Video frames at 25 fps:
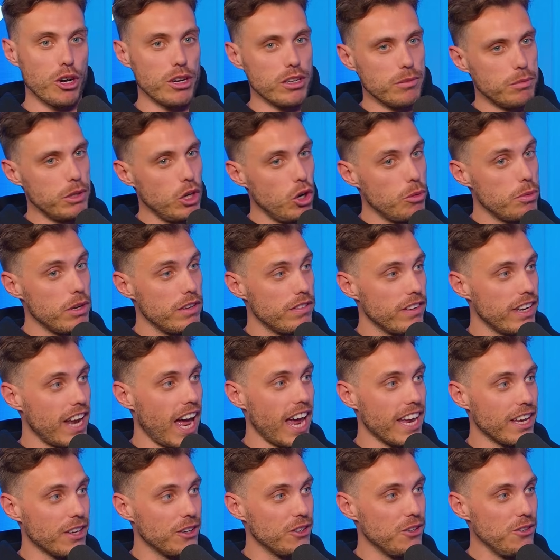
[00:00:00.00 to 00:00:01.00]
a little bit of an
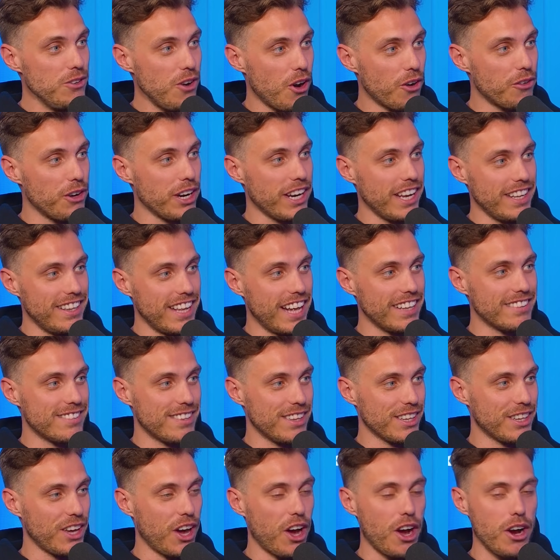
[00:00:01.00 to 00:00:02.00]
angle. I reckon that's
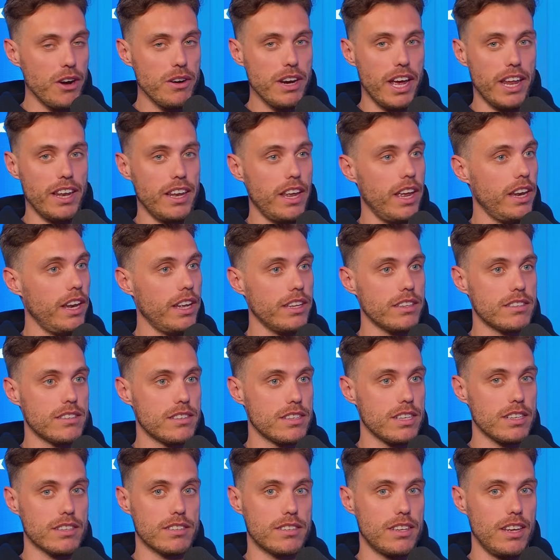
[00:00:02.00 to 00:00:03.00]
the go, and then it's
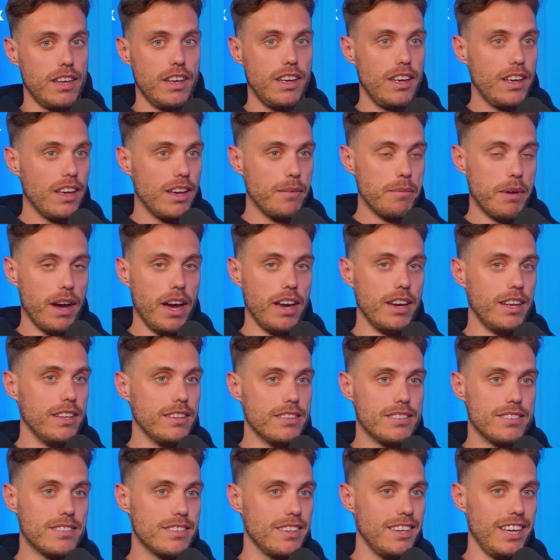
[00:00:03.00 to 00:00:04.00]
just.
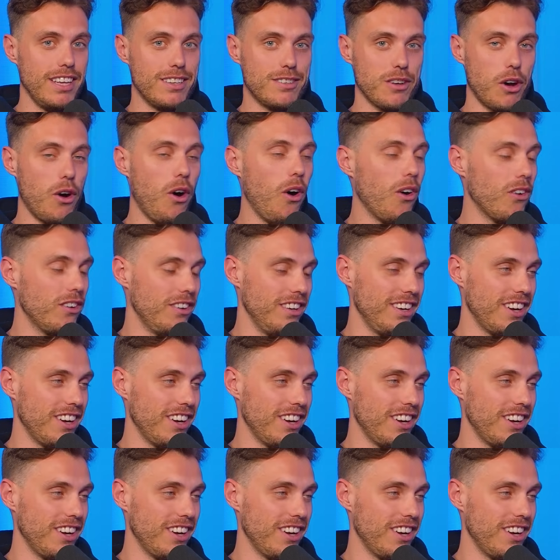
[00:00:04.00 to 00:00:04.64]
Mate, it's on,